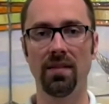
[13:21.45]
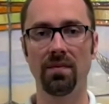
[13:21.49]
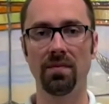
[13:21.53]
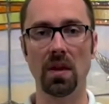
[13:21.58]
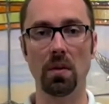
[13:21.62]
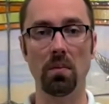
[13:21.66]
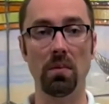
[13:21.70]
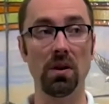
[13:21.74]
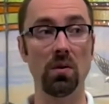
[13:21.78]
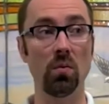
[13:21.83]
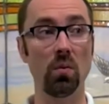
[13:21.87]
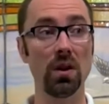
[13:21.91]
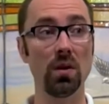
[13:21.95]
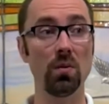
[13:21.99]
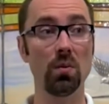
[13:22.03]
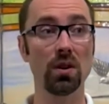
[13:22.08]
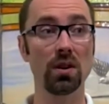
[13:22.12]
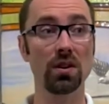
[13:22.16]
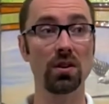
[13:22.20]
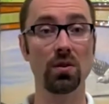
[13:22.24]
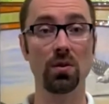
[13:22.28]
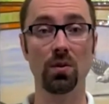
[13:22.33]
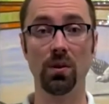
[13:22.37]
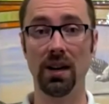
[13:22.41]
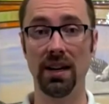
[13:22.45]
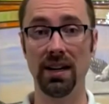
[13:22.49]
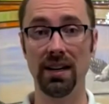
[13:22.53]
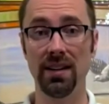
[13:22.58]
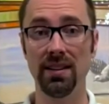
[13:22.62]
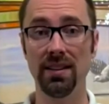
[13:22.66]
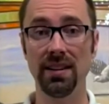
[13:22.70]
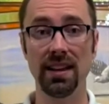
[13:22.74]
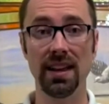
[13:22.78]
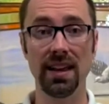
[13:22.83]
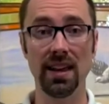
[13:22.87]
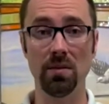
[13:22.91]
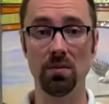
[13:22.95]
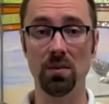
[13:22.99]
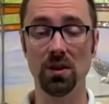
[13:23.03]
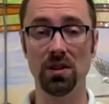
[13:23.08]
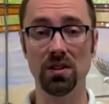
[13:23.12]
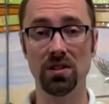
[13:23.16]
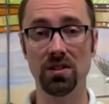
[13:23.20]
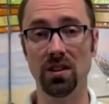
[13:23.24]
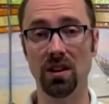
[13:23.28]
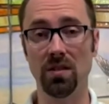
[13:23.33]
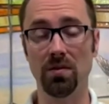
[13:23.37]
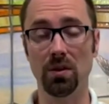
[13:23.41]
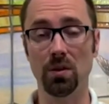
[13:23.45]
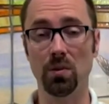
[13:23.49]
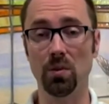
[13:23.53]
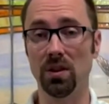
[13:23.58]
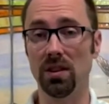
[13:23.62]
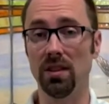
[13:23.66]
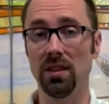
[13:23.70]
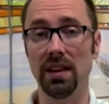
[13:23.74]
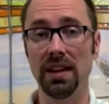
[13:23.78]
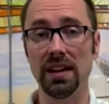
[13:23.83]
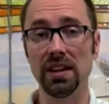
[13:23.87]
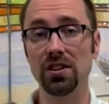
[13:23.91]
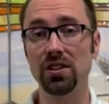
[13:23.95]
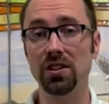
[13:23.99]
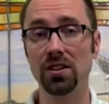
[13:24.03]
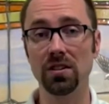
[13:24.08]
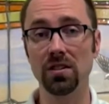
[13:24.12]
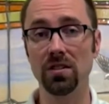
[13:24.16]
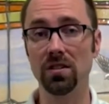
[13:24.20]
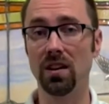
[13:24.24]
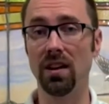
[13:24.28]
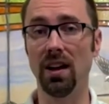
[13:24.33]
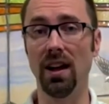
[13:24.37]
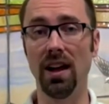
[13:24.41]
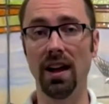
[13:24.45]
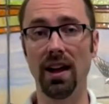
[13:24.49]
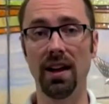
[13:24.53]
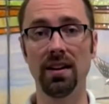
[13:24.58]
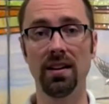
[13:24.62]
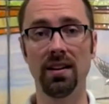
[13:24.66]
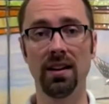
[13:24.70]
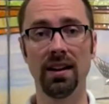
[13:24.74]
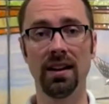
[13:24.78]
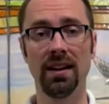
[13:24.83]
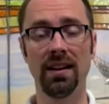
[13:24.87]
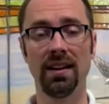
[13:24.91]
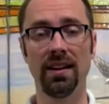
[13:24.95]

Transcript: I mean, we were created in the image of a relational God